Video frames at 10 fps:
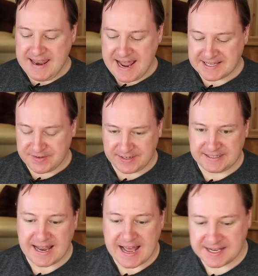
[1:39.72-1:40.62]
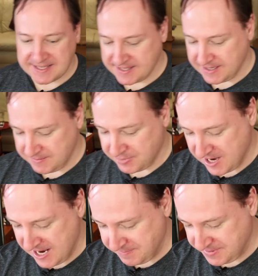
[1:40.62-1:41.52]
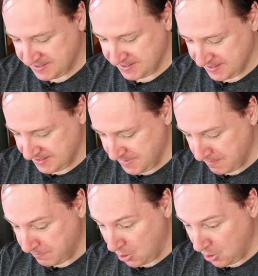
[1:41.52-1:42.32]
less of a glass than perhaps a